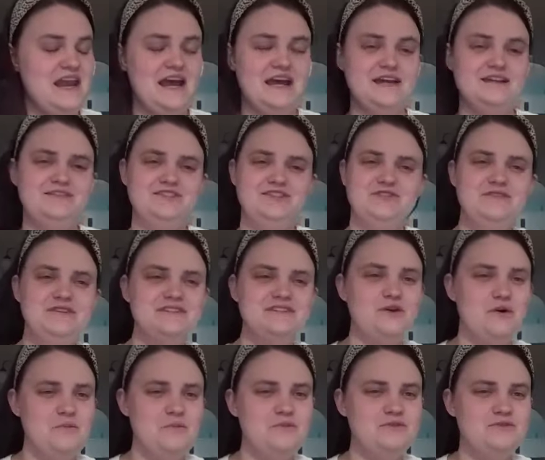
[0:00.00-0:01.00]
and I do
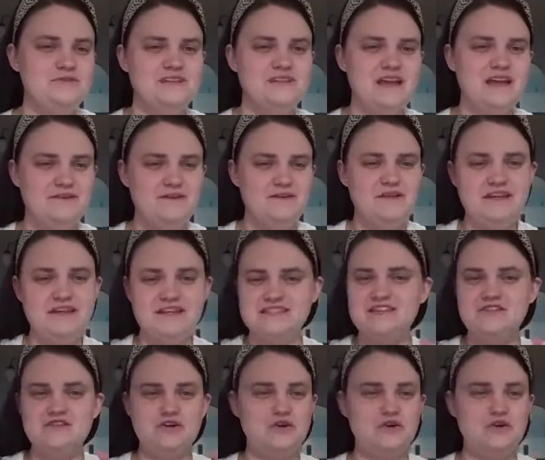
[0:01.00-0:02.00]
this almost, I feel like
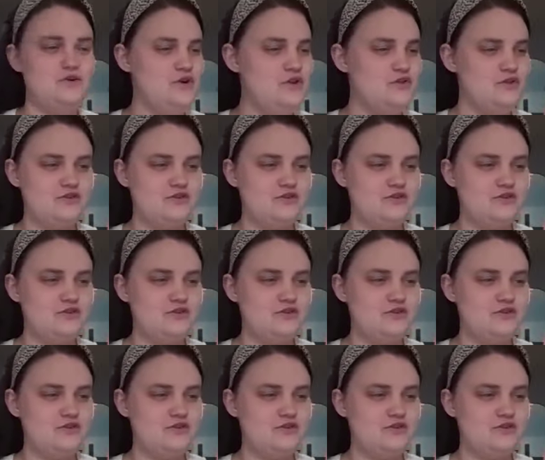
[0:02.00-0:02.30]
it's either